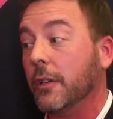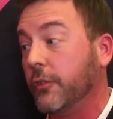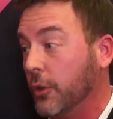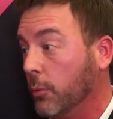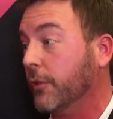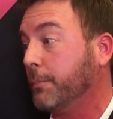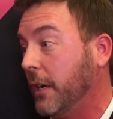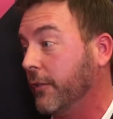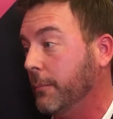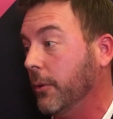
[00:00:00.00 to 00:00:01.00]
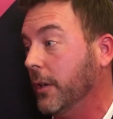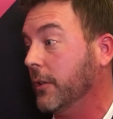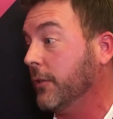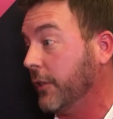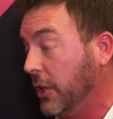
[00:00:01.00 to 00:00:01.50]
is your responsibility
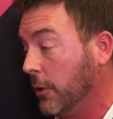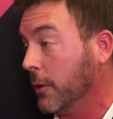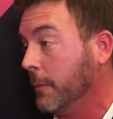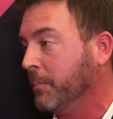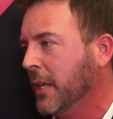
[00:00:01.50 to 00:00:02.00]
to secure.